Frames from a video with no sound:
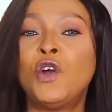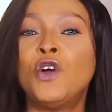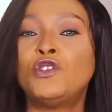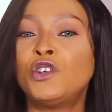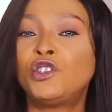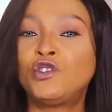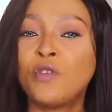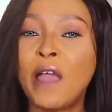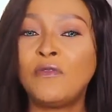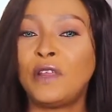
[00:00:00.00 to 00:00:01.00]
or just
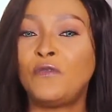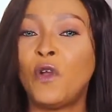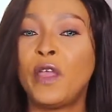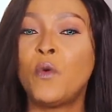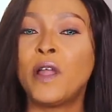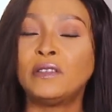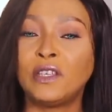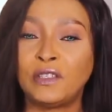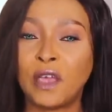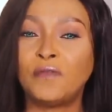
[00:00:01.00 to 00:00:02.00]
traveling for a well
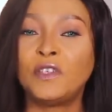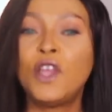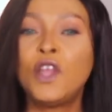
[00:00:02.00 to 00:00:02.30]
deserved